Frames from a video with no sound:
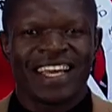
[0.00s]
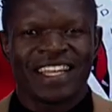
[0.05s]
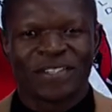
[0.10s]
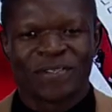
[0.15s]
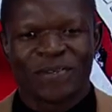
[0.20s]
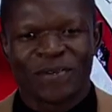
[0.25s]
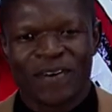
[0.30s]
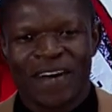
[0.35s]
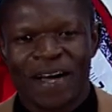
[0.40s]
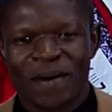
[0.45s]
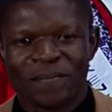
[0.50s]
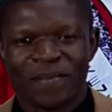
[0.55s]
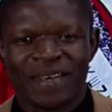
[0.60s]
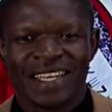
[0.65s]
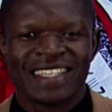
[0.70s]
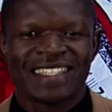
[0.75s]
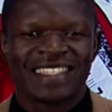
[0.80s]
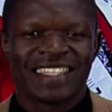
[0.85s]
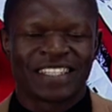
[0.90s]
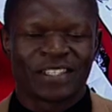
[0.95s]
so
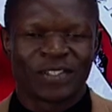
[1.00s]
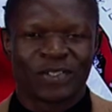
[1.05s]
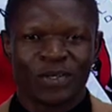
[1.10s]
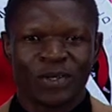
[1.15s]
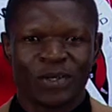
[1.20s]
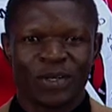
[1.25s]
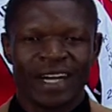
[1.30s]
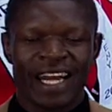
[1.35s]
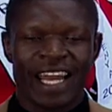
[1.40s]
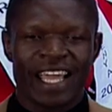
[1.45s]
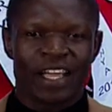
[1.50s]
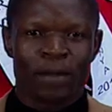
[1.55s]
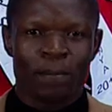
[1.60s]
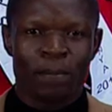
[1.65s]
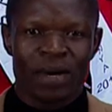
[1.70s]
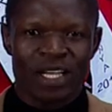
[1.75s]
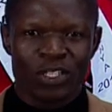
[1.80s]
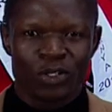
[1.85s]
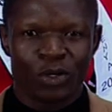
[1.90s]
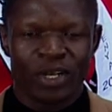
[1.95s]
amazing. So like
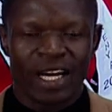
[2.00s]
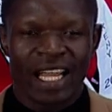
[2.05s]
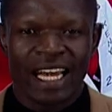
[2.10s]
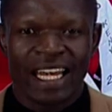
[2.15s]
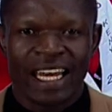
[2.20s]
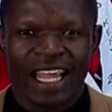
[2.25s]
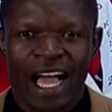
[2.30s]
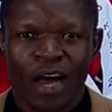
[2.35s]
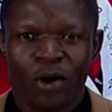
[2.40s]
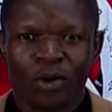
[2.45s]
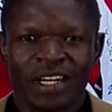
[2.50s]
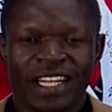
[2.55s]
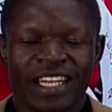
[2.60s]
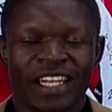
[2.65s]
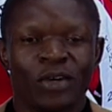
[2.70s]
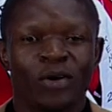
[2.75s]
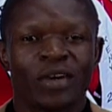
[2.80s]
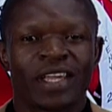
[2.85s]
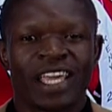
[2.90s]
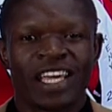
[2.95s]
personally, how did
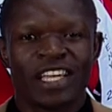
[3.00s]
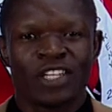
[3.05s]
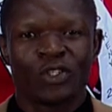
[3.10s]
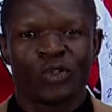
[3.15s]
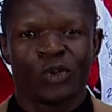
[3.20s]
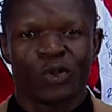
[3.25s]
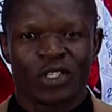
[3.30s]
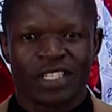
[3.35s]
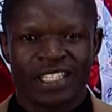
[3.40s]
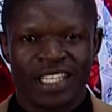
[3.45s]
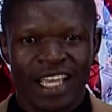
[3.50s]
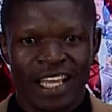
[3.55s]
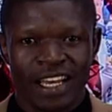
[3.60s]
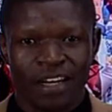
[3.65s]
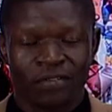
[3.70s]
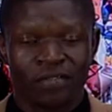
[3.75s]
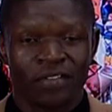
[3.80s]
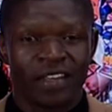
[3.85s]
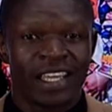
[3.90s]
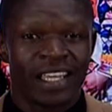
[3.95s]
you get yourself
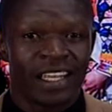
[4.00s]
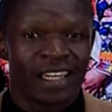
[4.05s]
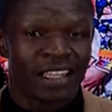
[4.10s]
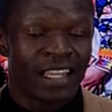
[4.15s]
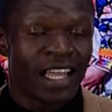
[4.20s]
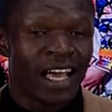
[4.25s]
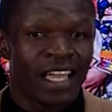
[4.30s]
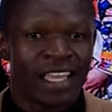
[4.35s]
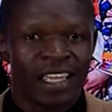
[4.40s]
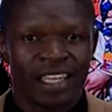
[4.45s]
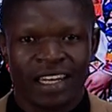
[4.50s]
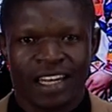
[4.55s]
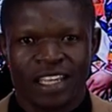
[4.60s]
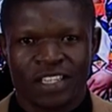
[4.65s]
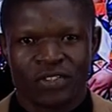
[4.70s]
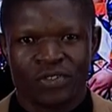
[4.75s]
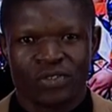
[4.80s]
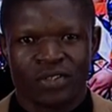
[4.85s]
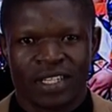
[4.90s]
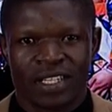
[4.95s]
in the
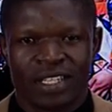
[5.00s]
industry?